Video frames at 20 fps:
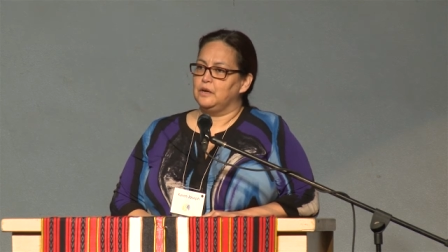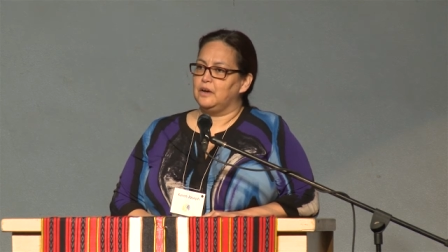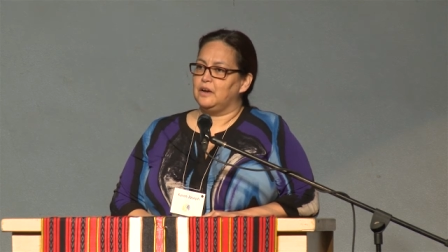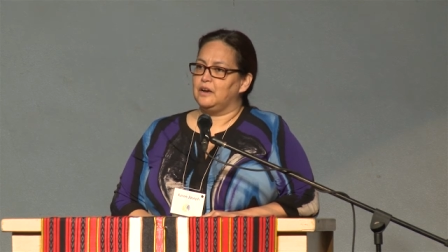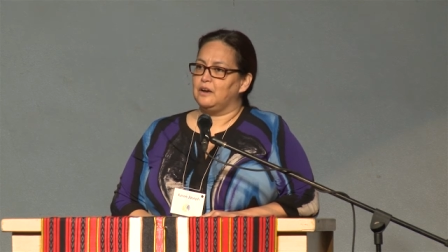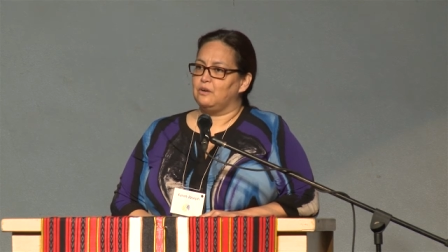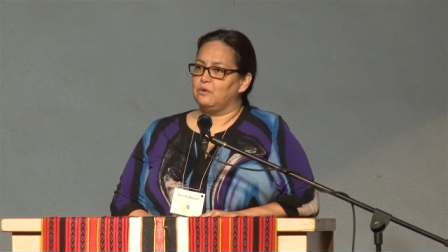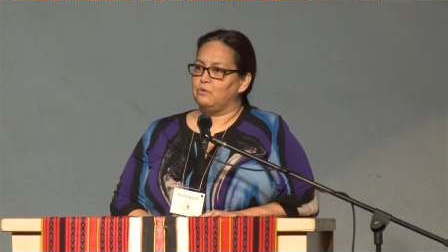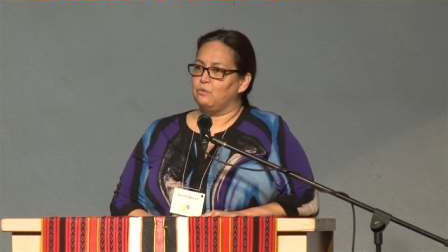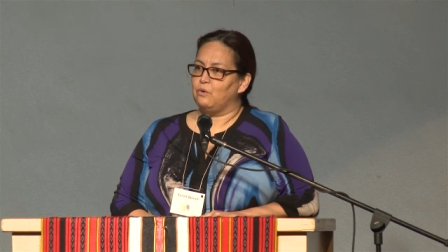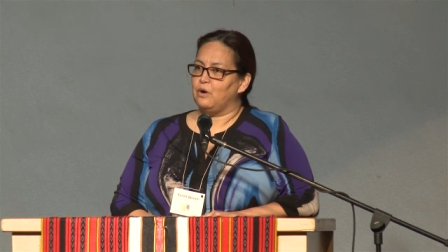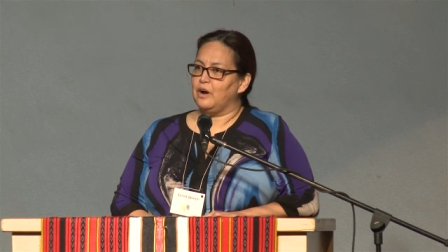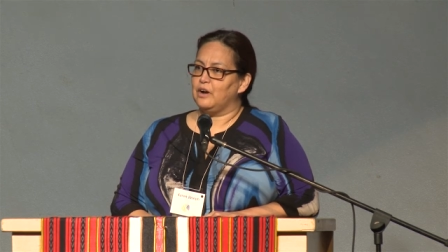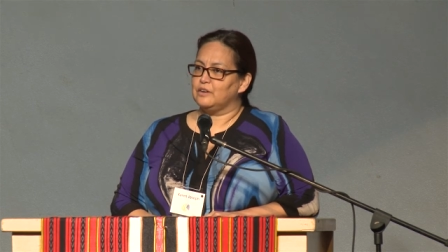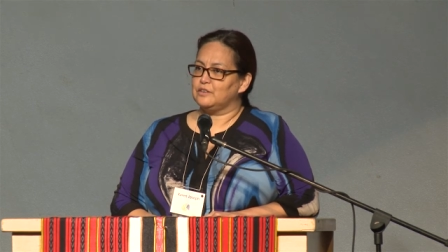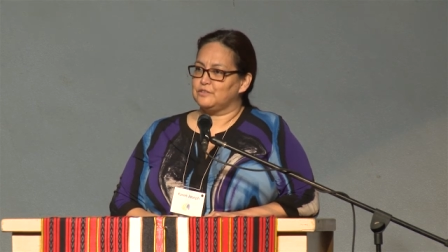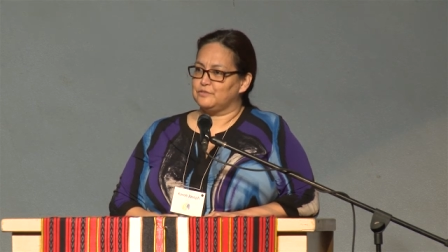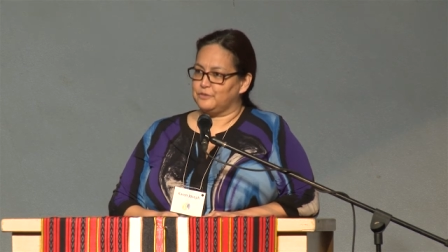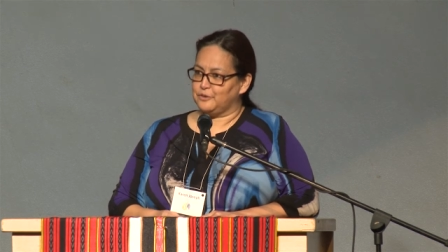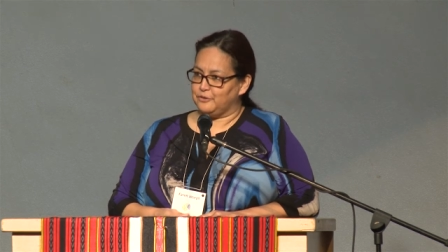uh,
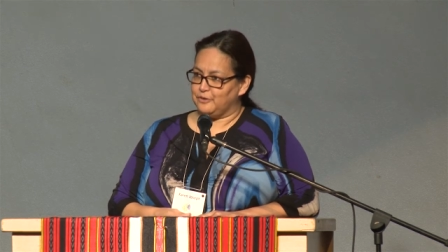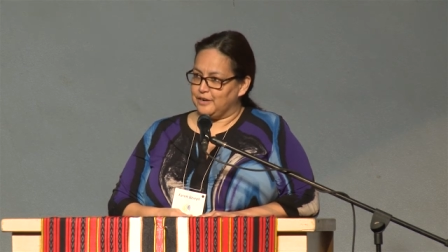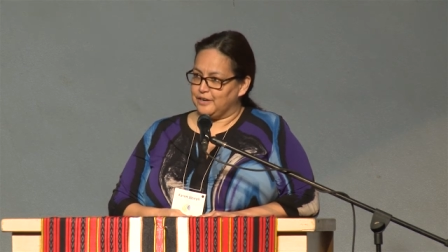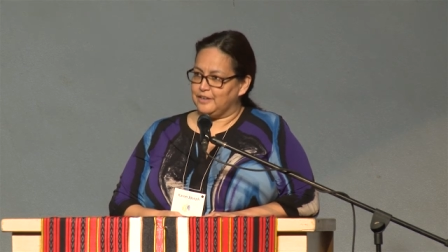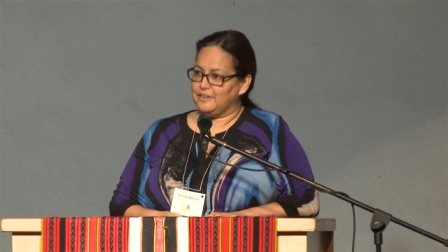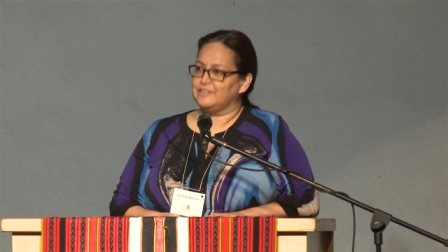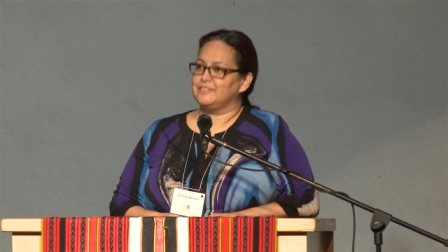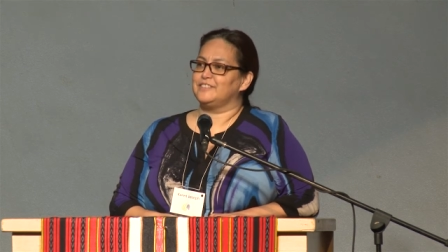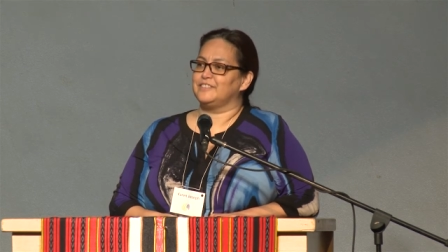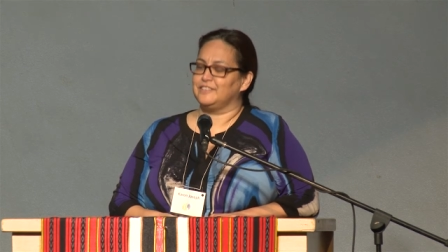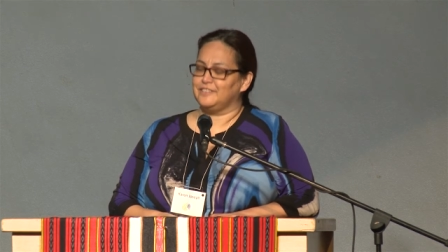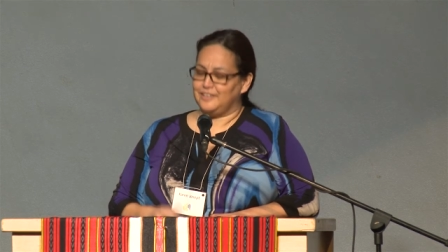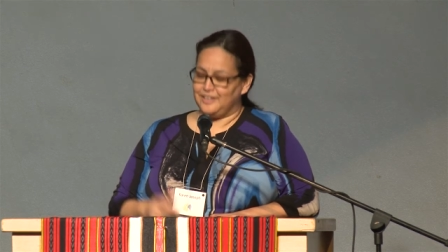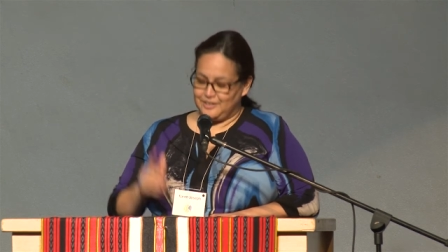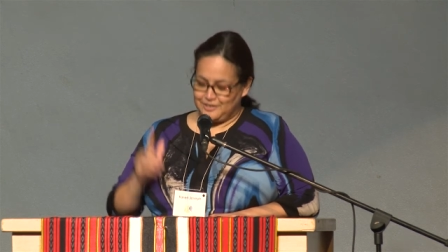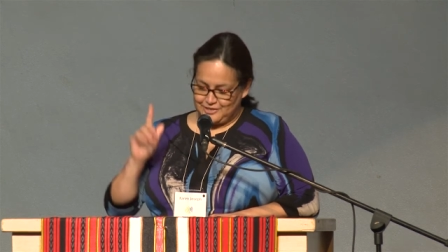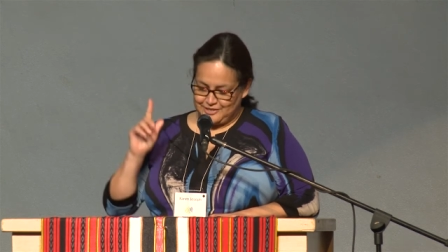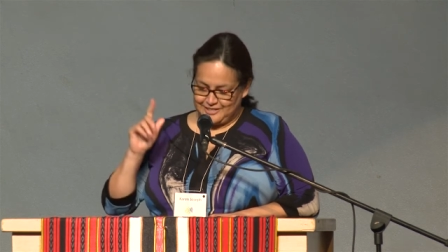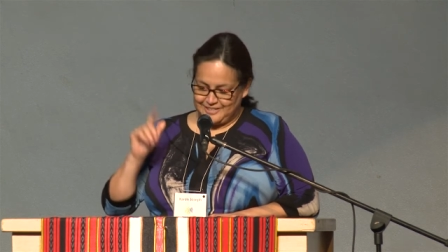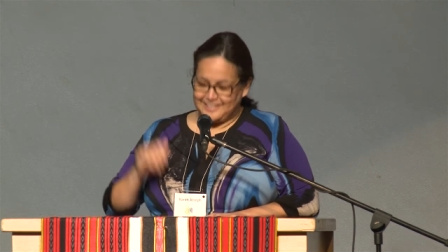walks for
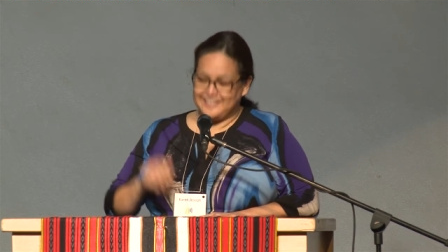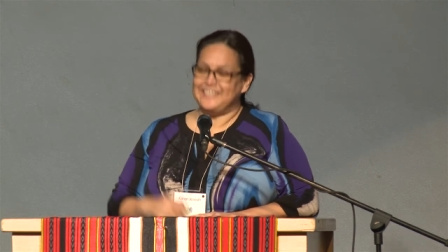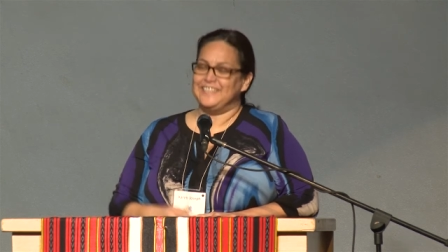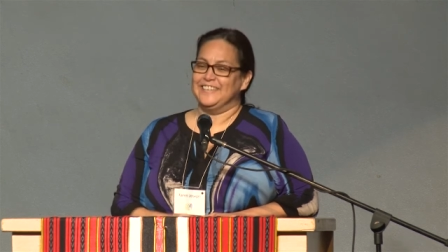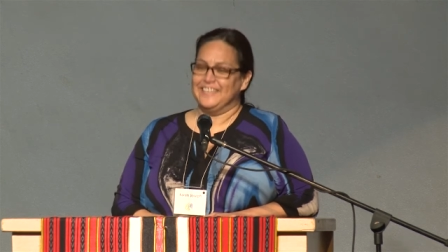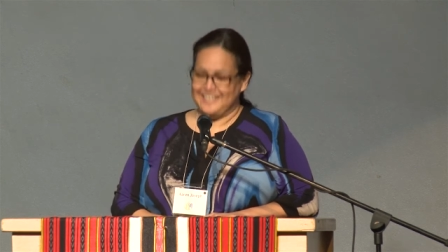reconciliation